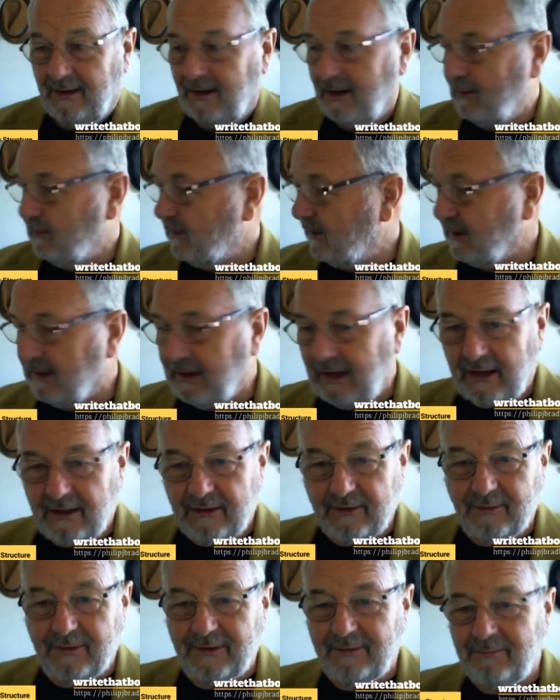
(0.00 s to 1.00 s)
and we're
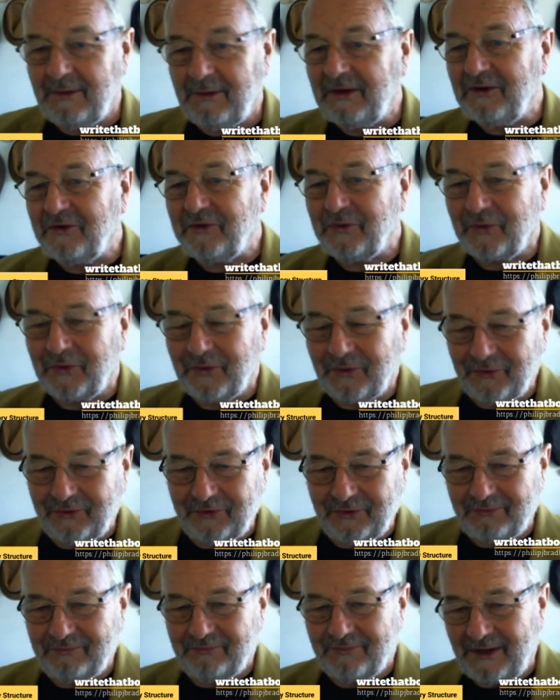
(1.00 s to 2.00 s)
gathering
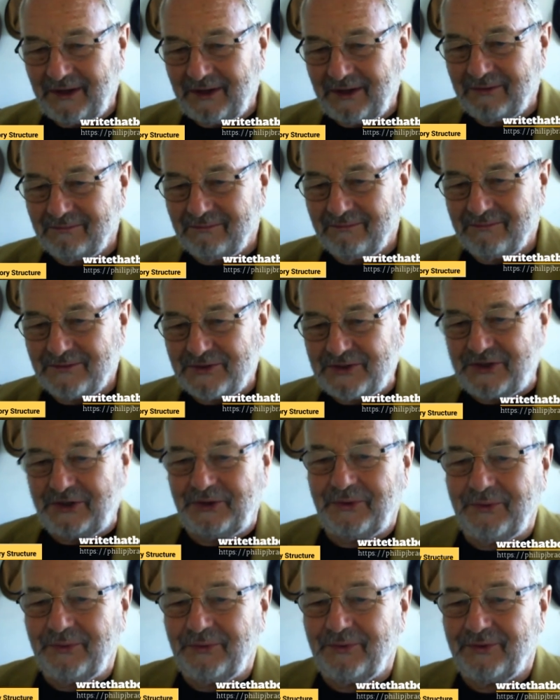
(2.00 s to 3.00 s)
mentors and
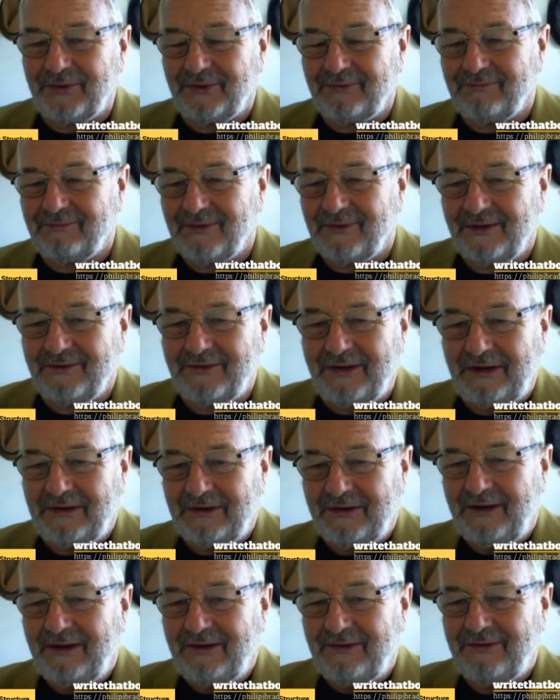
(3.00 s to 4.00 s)
skills and
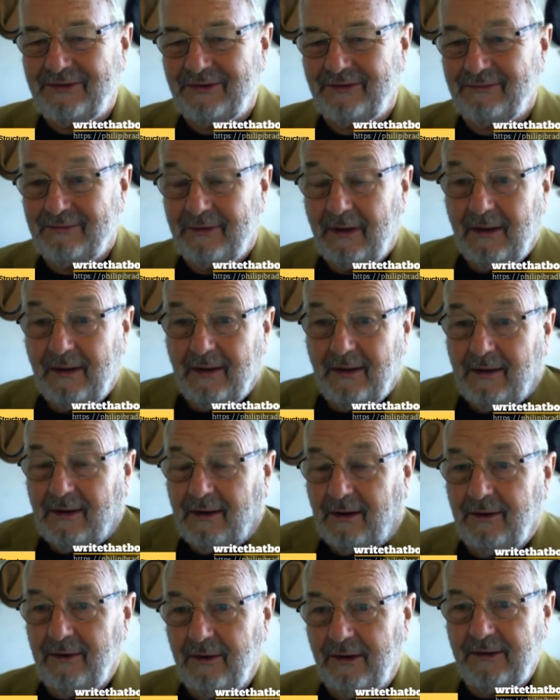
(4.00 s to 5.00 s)
techniques and
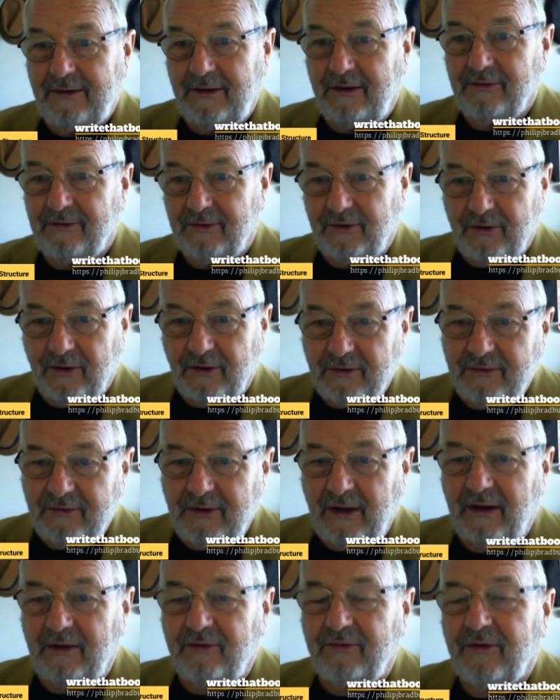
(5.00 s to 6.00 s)
ideas and
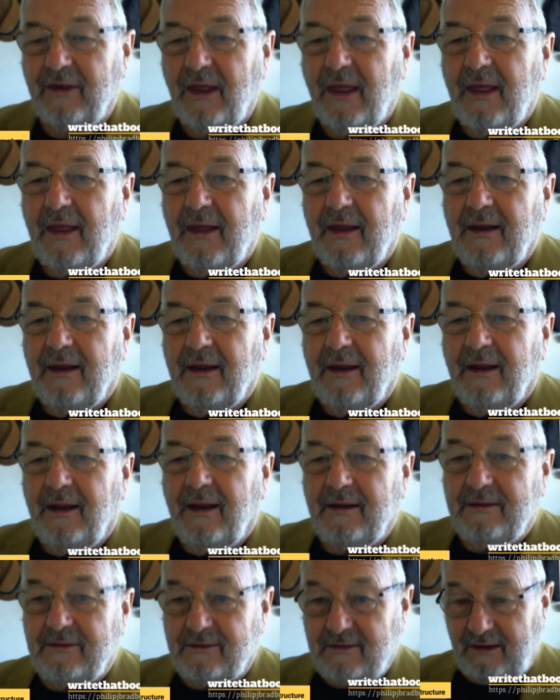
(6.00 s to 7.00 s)
contacts,
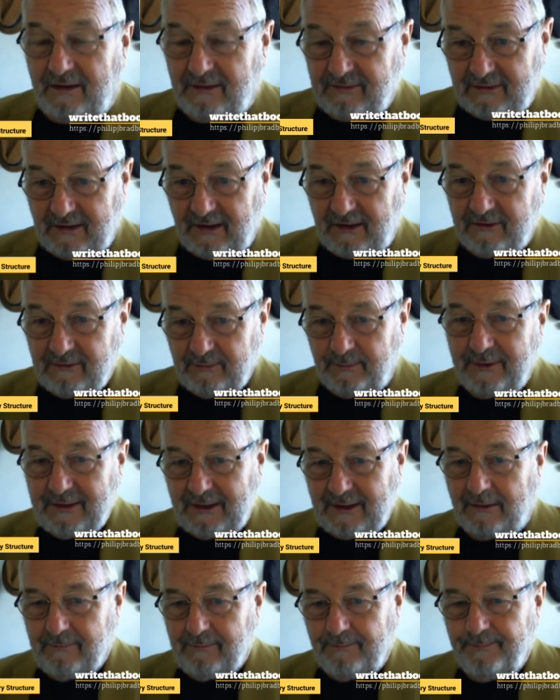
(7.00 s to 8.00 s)
it starts to
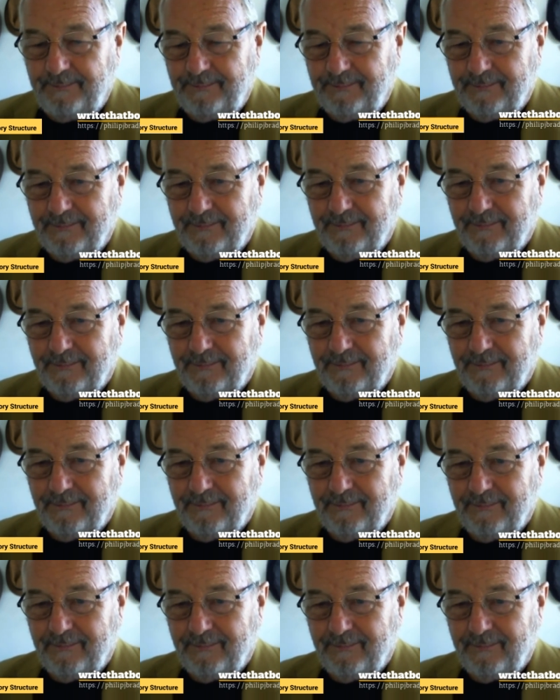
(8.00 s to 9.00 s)
become
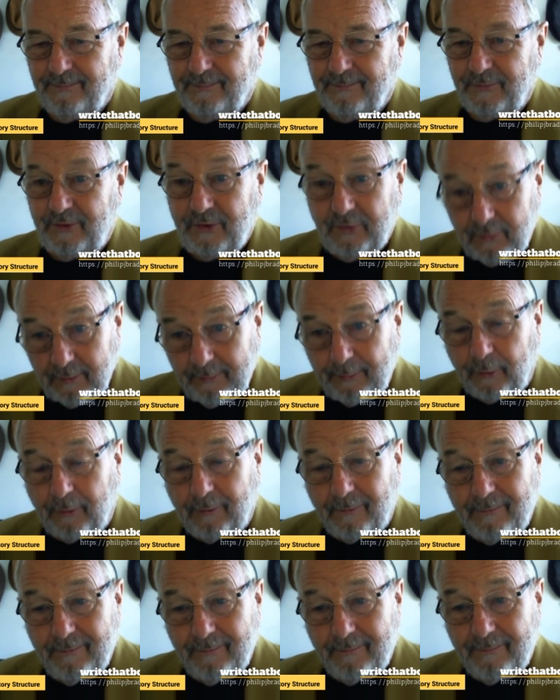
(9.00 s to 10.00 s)

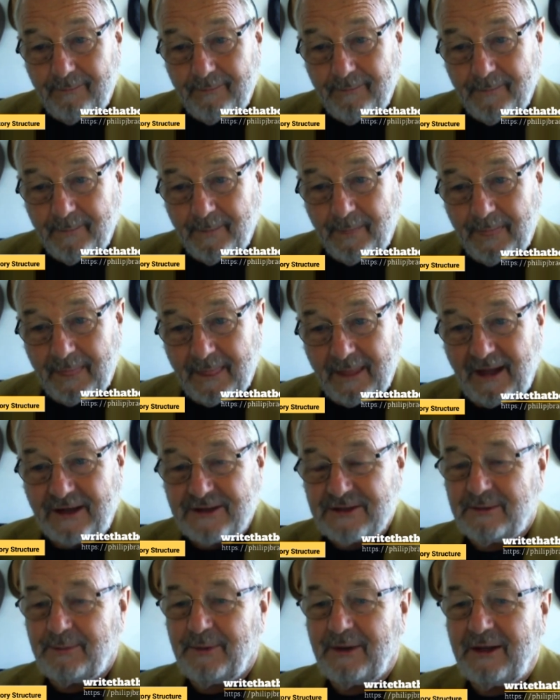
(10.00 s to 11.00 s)
doable, starts to